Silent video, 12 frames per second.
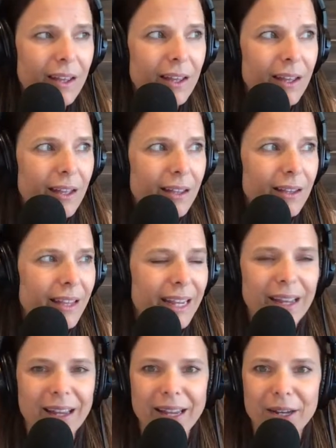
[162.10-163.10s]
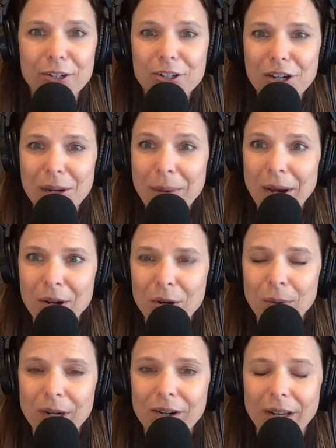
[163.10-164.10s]
like a energy
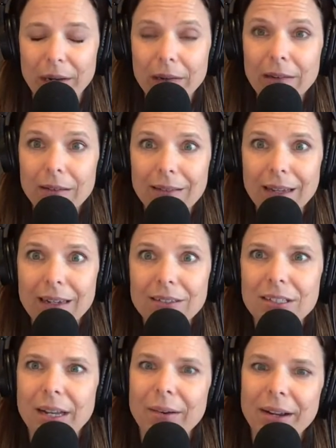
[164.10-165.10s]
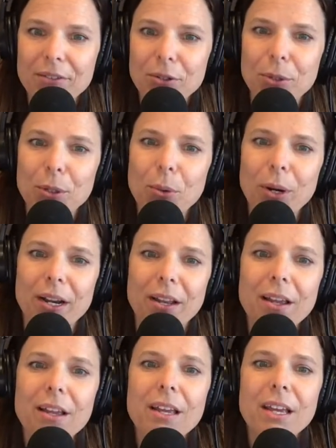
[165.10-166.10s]
about you where you're like, oh gosh, now I have to record.
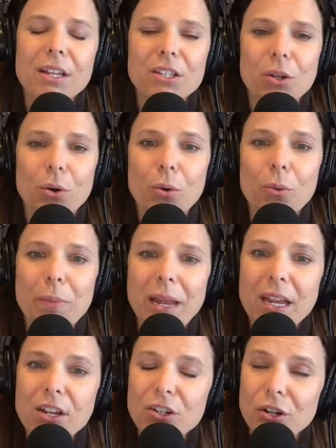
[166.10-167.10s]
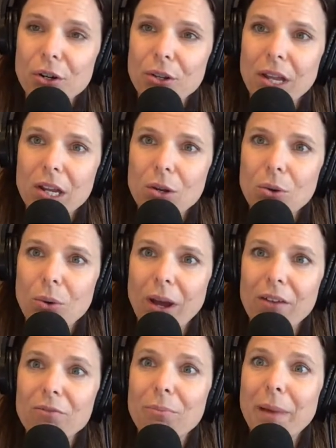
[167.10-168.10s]
So making sure that you
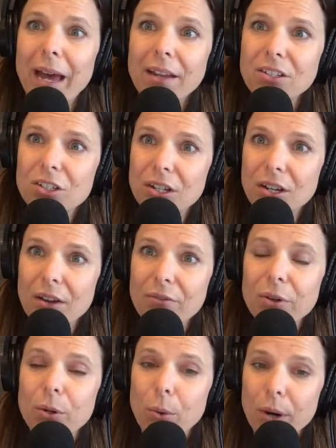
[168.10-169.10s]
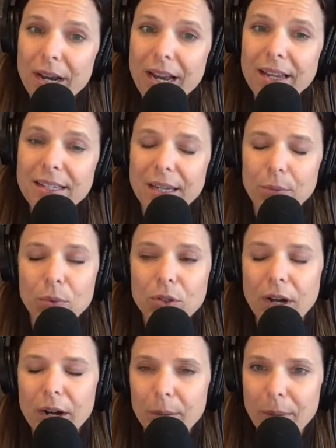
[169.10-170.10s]
have batched enough recordings, and we'll
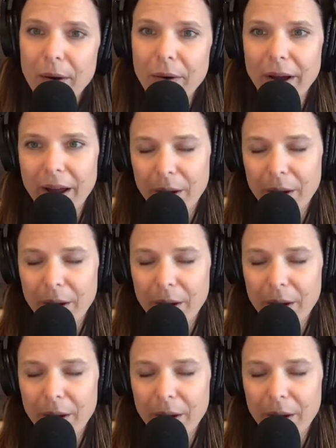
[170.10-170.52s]
talk about